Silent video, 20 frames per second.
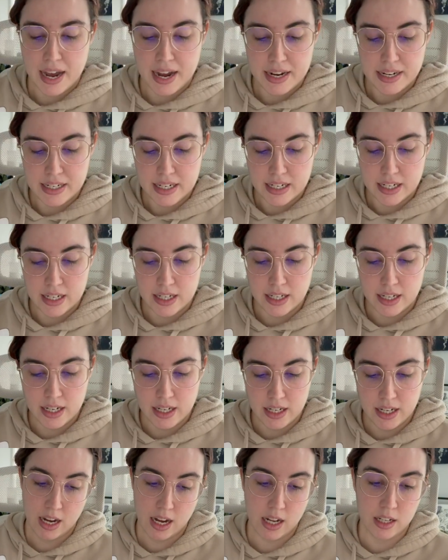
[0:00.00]
I did
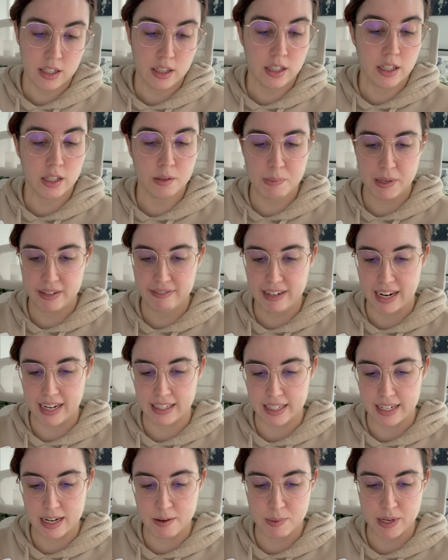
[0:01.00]
a little bit of
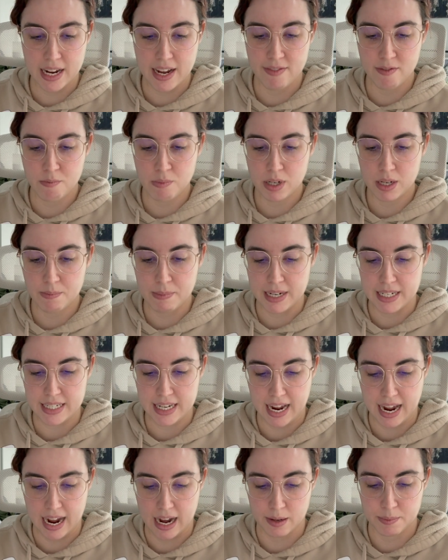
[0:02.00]
highlighting, but I haven't put in my
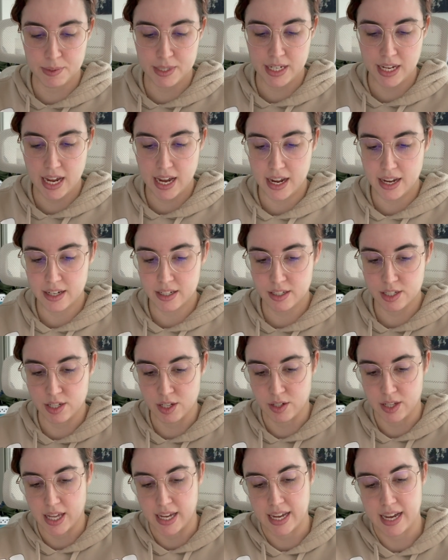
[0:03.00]
tabs yet.
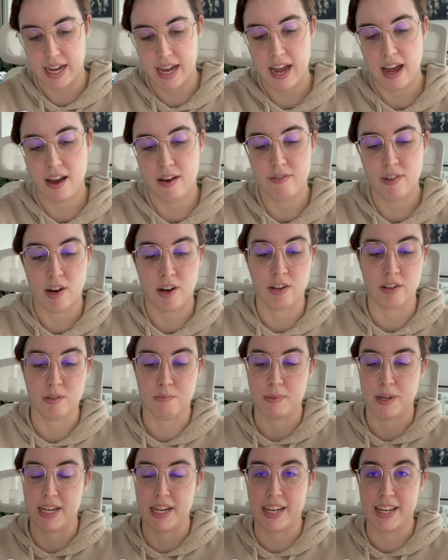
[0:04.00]
So like I have all
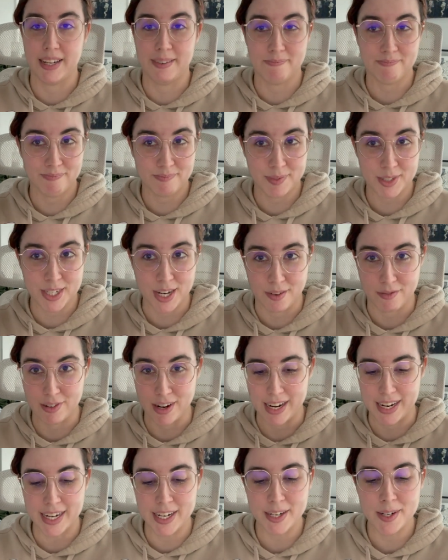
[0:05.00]
of my stuff
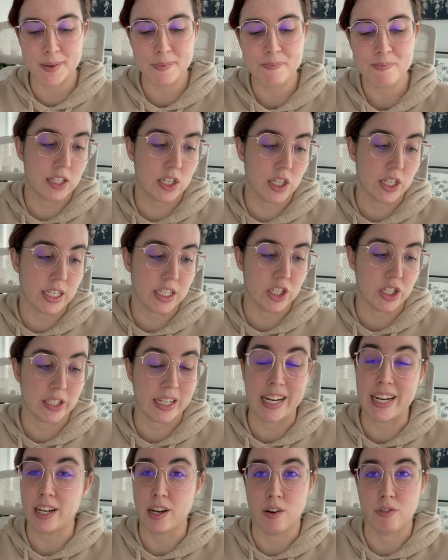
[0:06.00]
right here. Gonna just
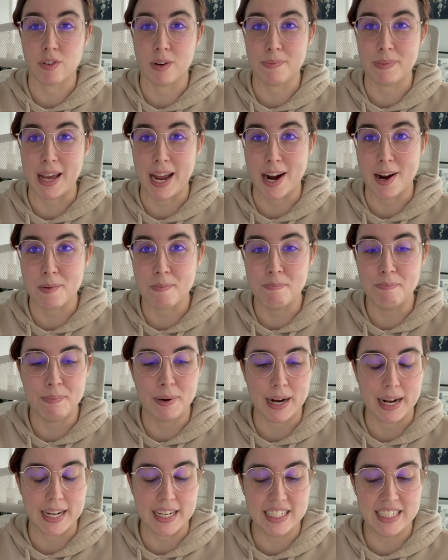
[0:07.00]
kind of go from there.
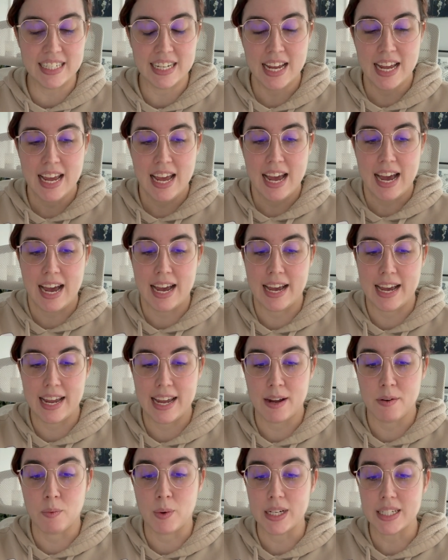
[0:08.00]
But
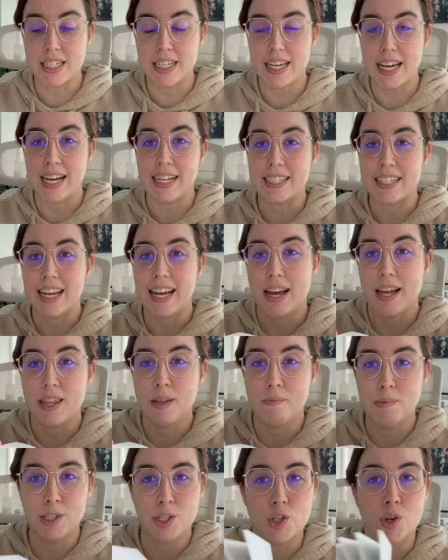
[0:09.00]
I want to get the
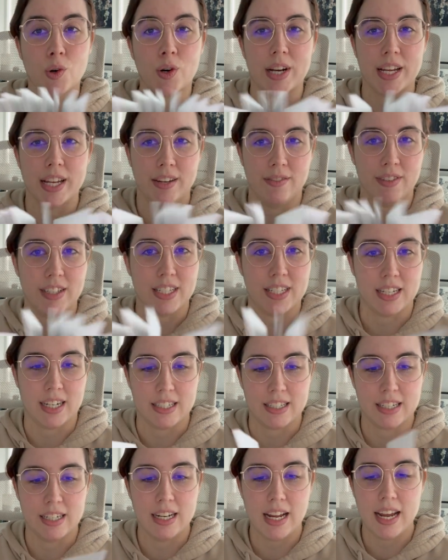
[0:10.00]
majority of this done
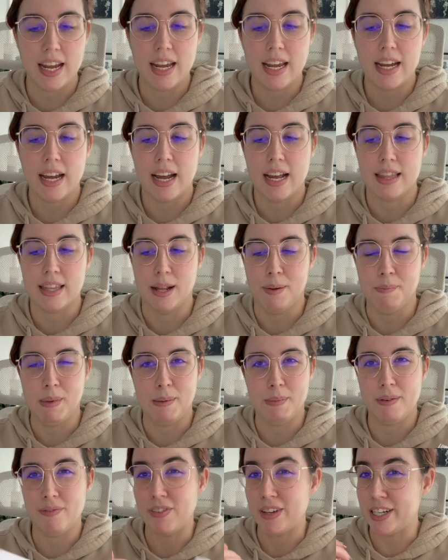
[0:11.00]
tonight and then
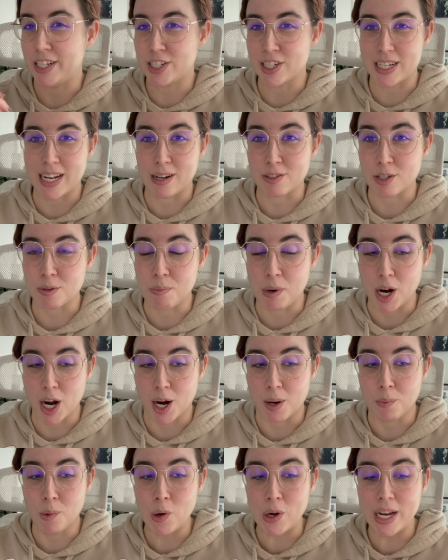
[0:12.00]
maybe finish it out
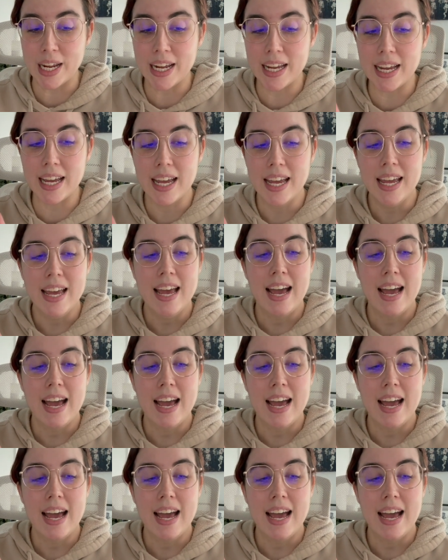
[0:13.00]
tomorrow morning.